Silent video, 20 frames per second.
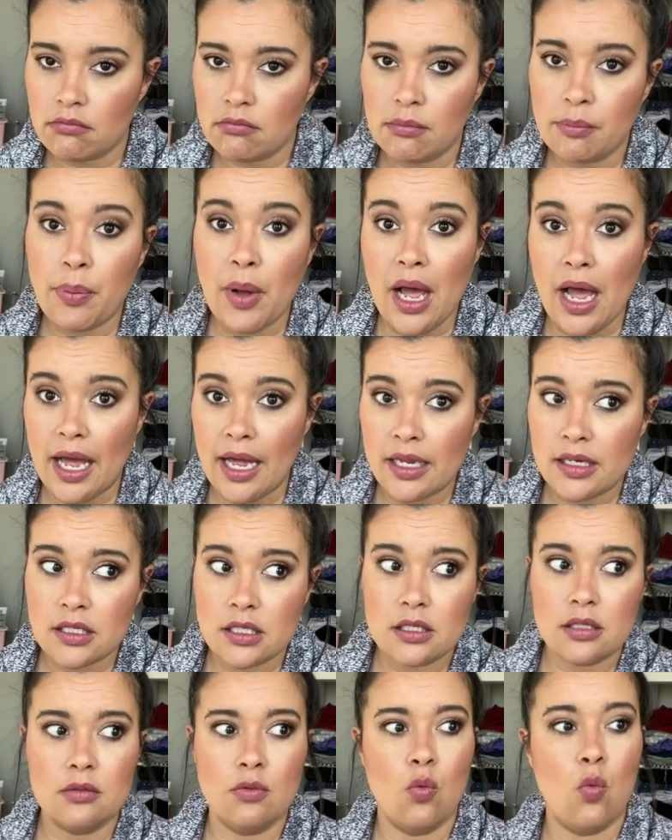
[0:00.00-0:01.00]

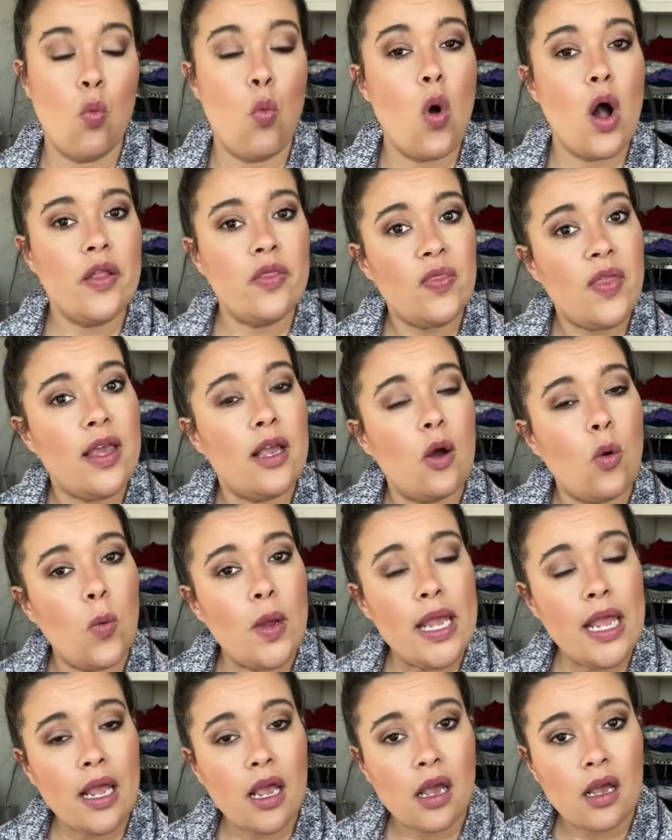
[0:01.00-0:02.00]
But 1 thing a
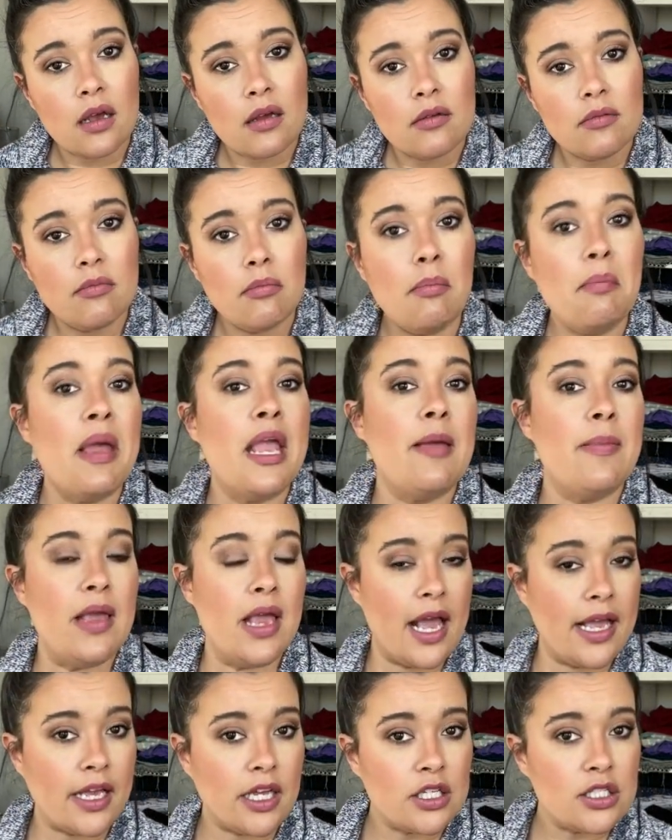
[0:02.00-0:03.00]
week, maybe
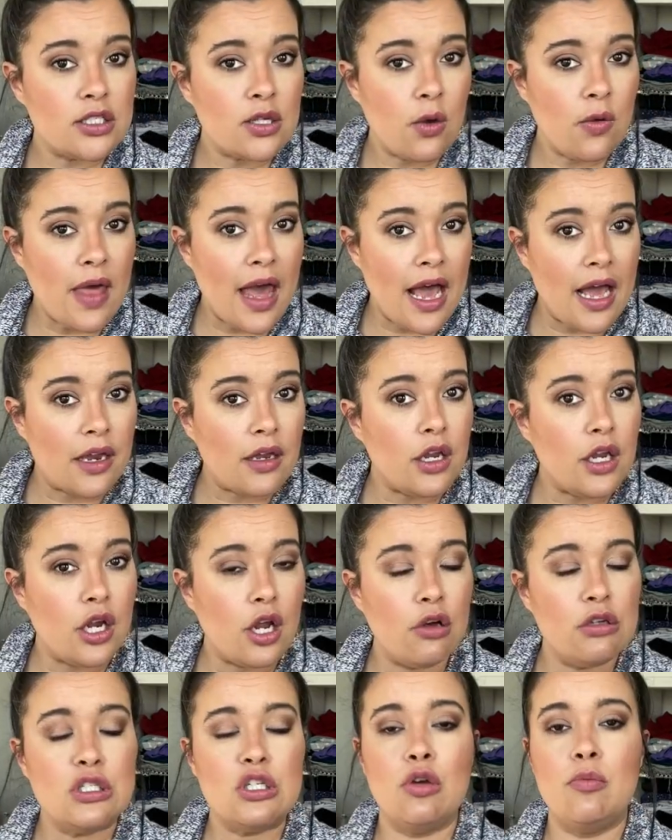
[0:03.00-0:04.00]
I could sew that, you
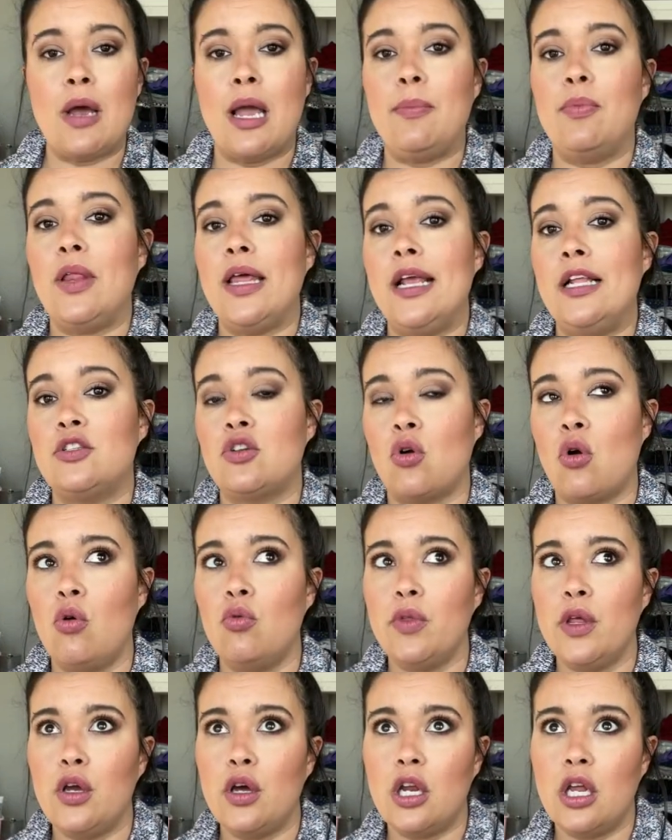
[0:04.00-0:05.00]
know? So my plans are
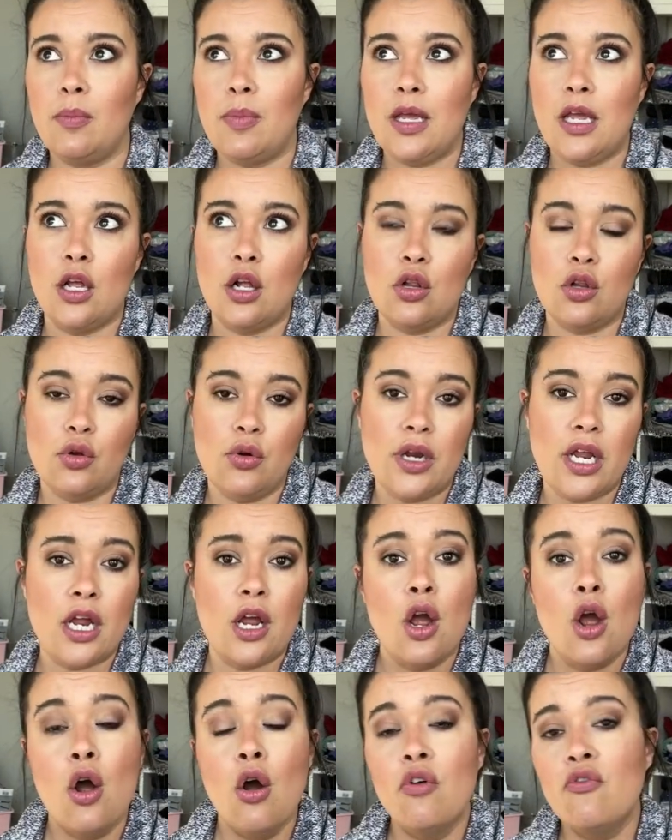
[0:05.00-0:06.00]
only going to be
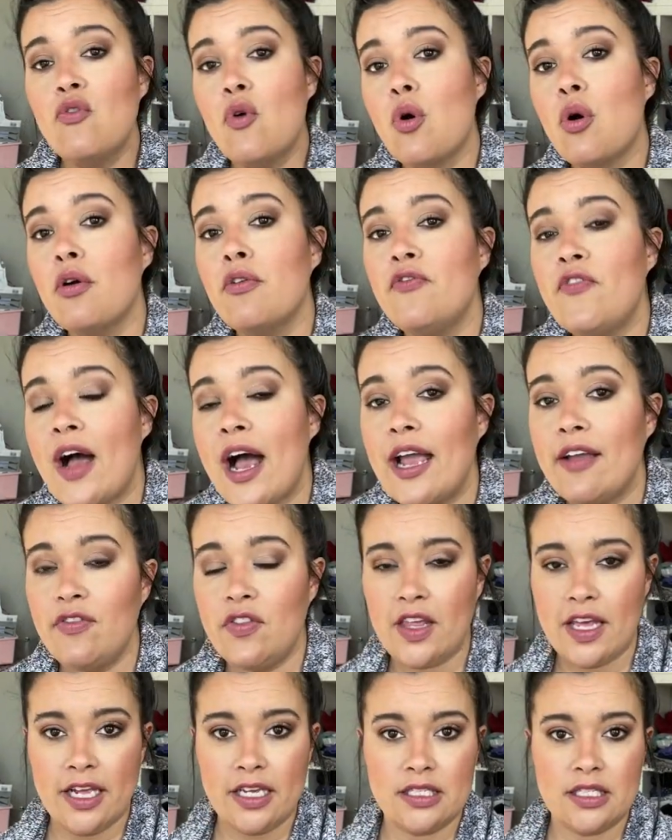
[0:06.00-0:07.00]
including 4 or 5
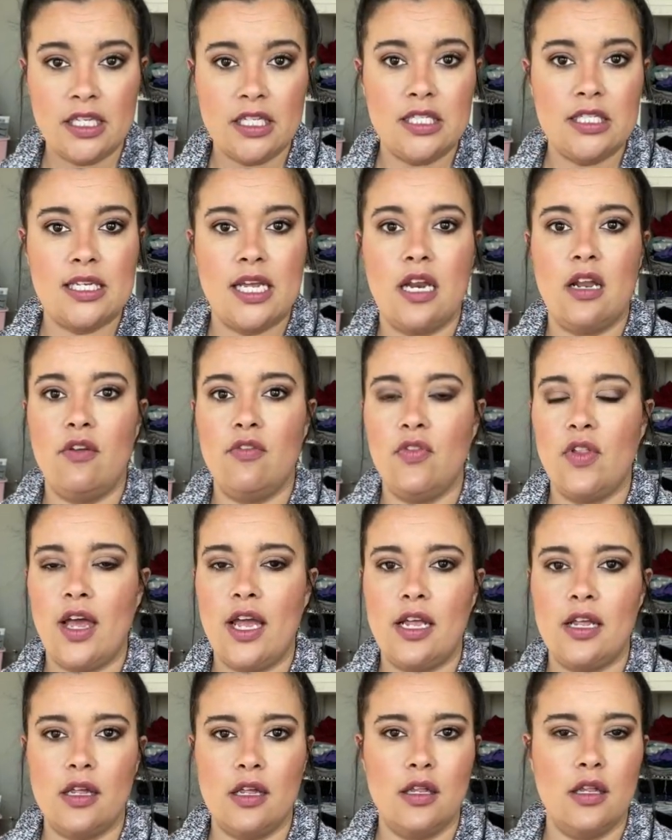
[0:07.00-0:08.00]
things instead of
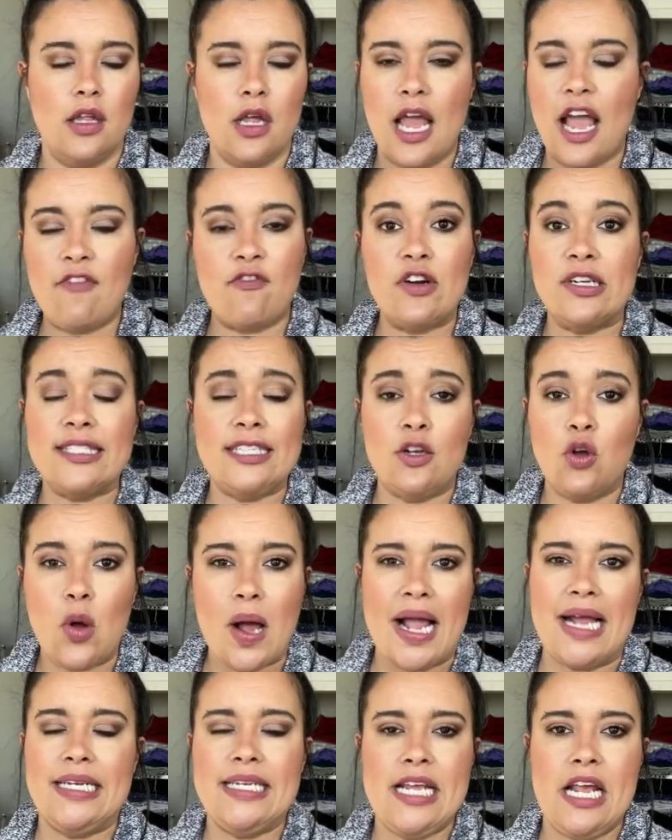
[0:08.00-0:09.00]
like every single
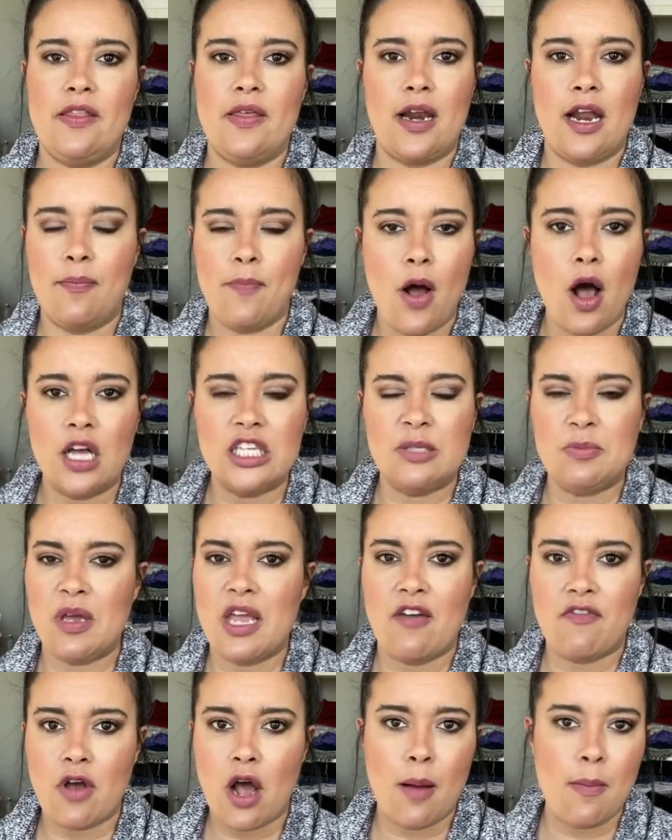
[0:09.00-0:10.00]
idea that I possibly
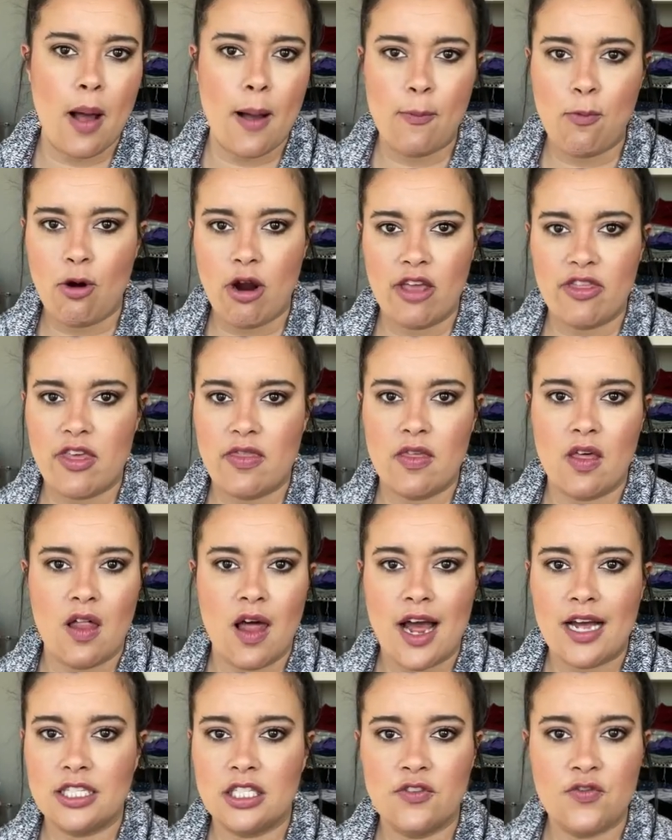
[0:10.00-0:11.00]
have come up with in the
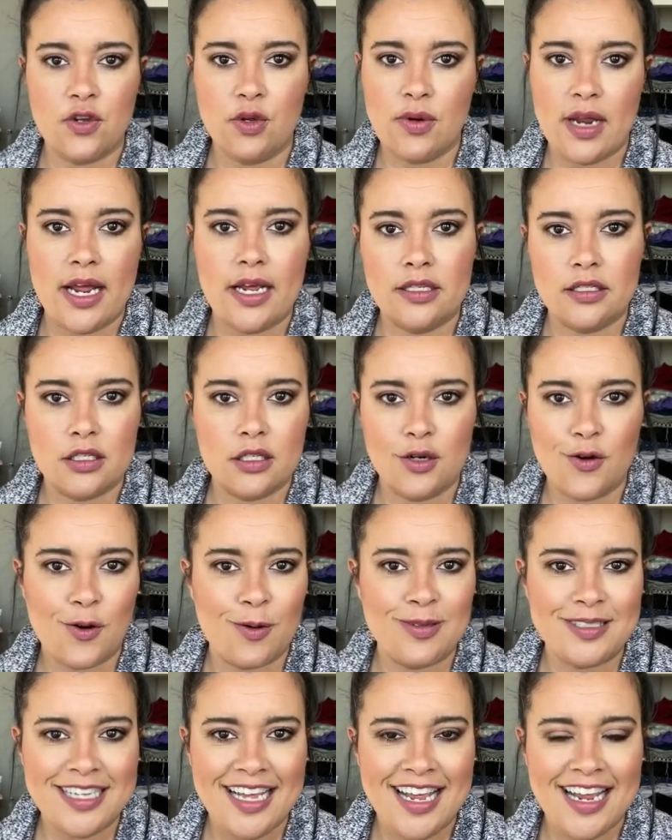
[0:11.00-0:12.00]
last few days. You know what
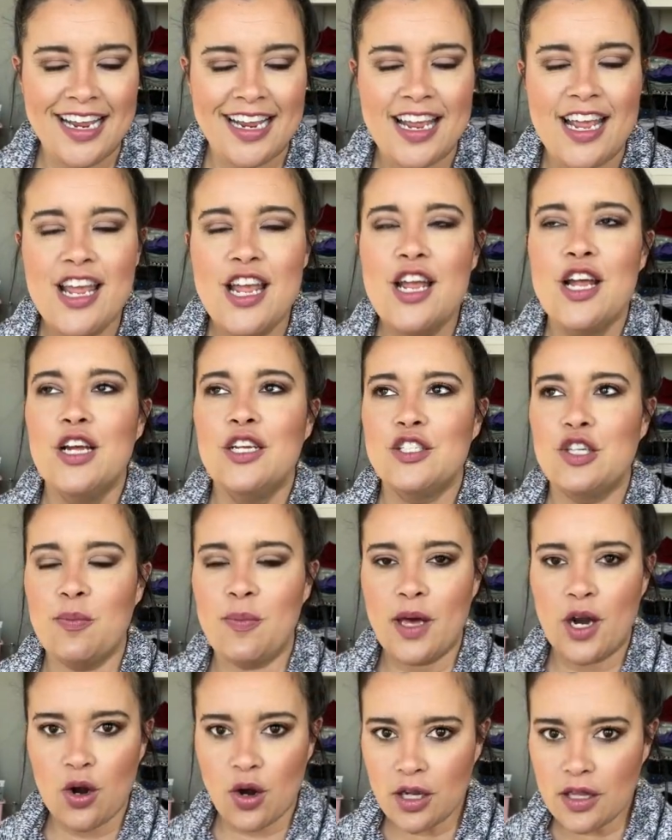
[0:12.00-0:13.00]
I'm saying? So
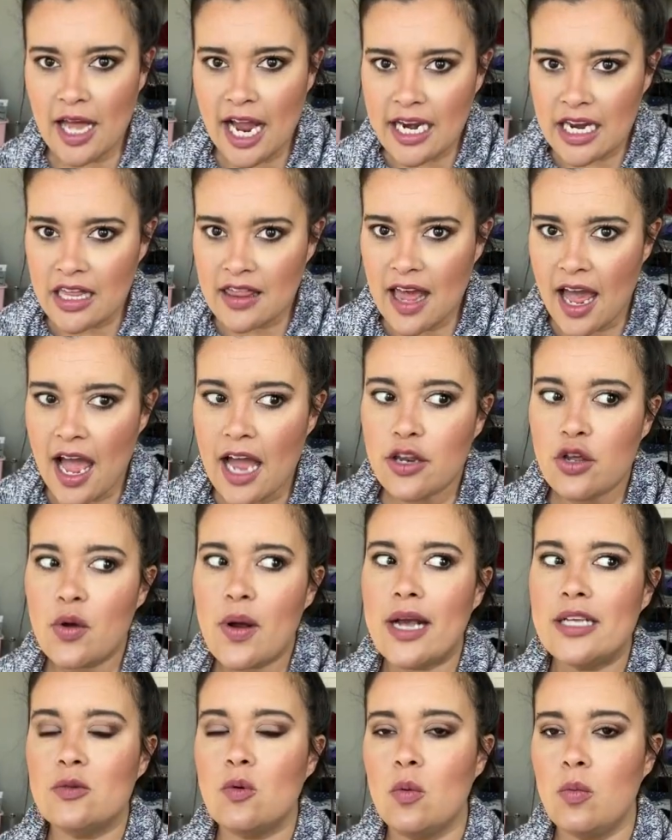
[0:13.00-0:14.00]
better aligning that. You
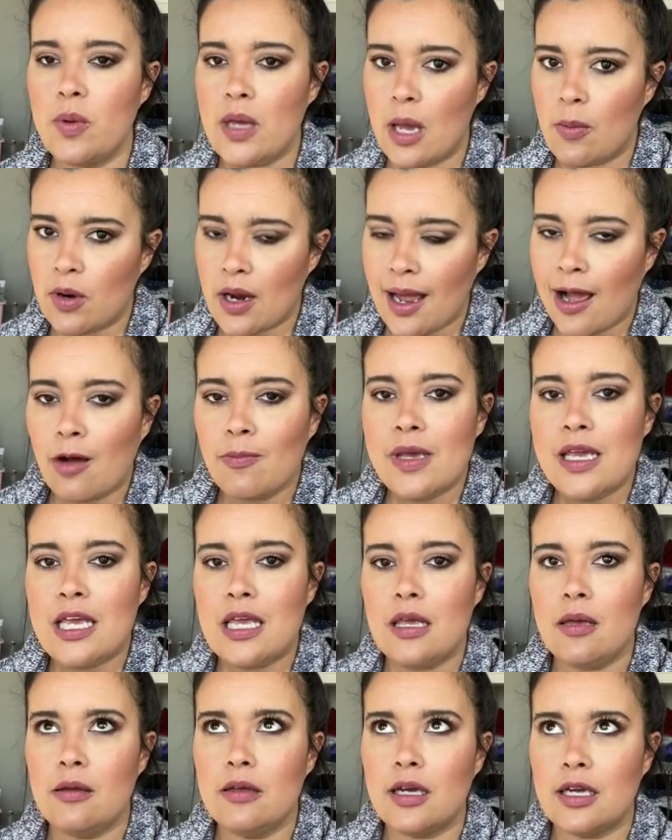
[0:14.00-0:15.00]
guys will be able to help
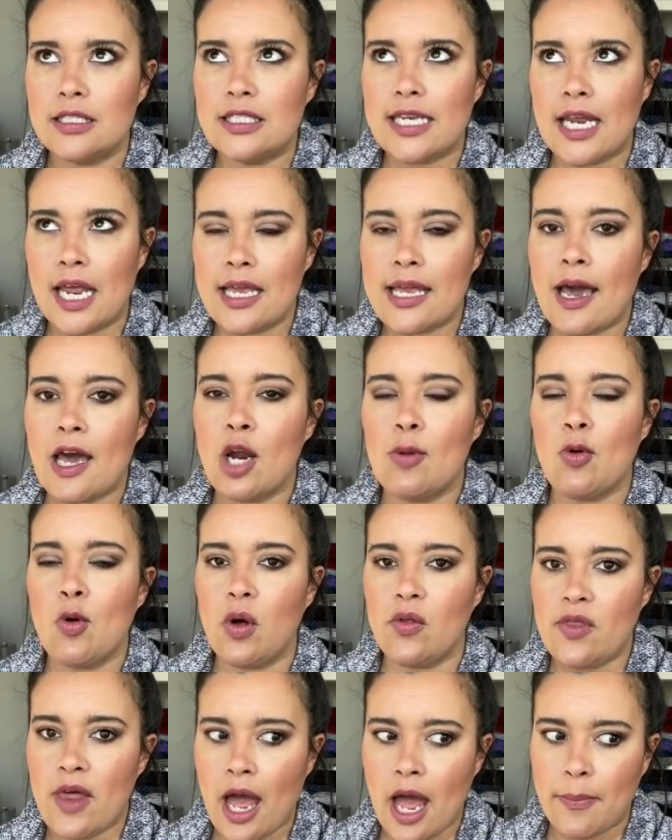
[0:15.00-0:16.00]
me stay accountable
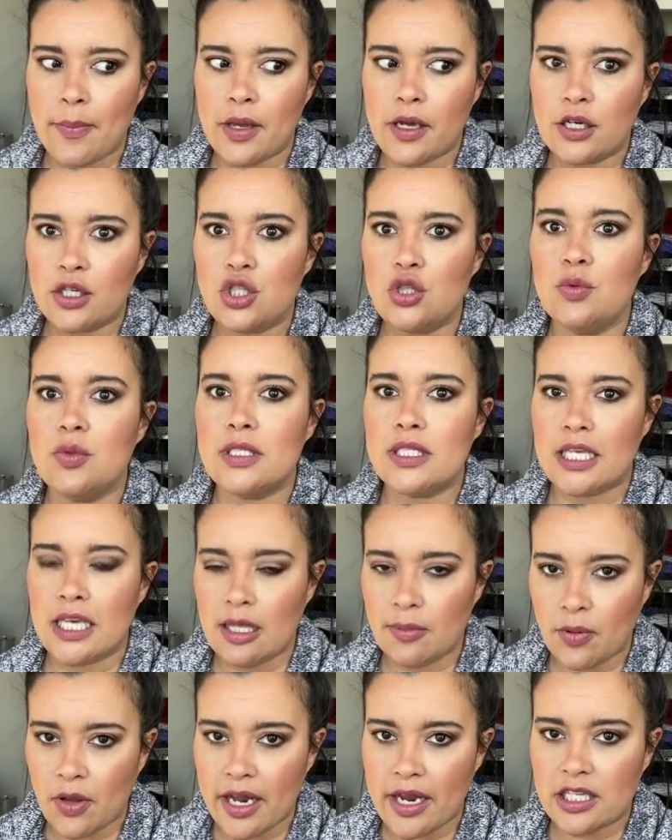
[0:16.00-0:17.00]
with that, because you
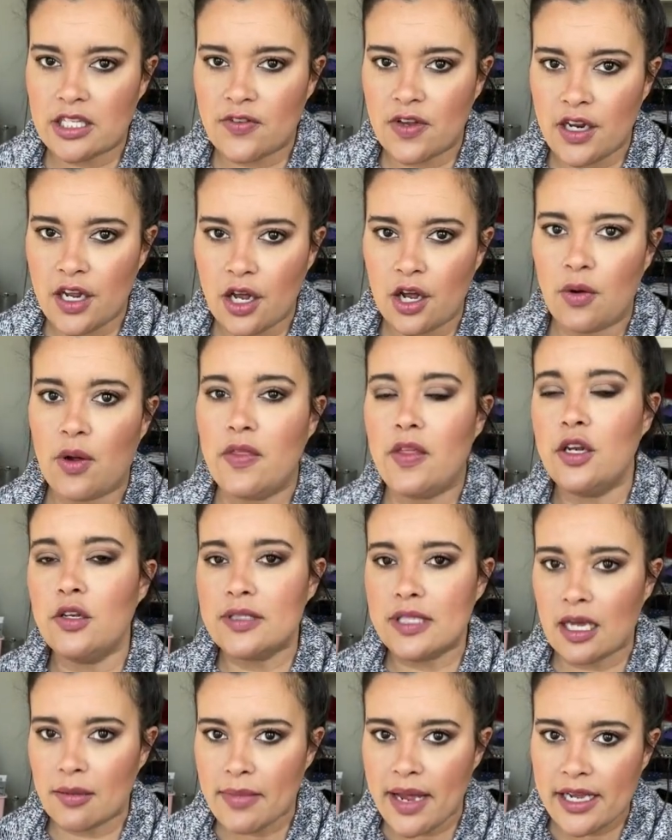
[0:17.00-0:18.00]
see plans video and then you
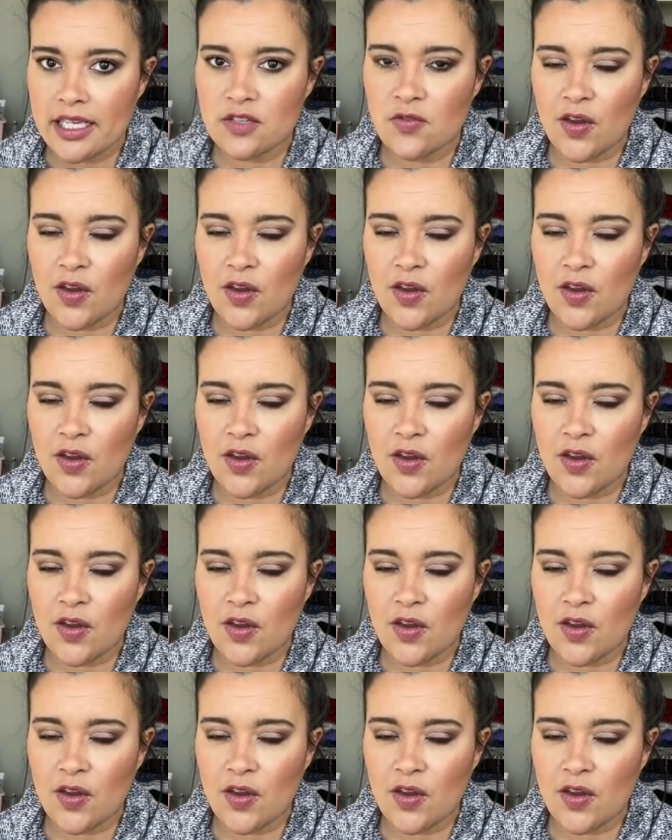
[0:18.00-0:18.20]
see a makes